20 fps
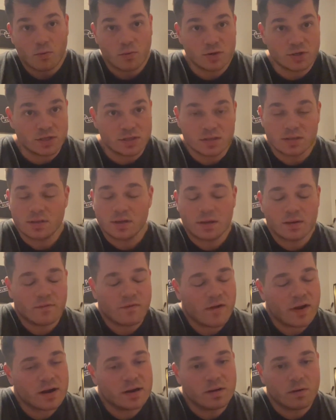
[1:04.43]
which is
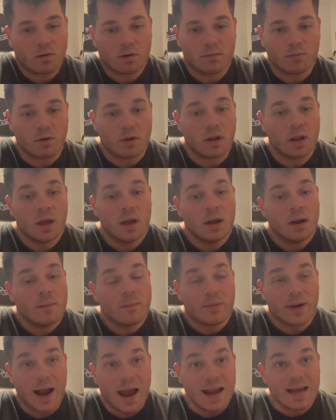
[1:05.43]
very normal.
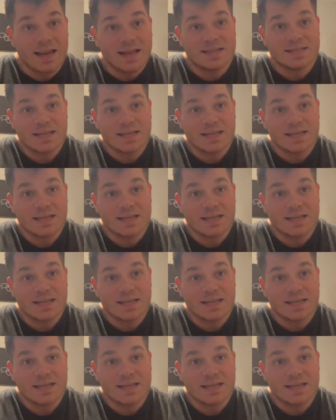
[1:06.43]
But I need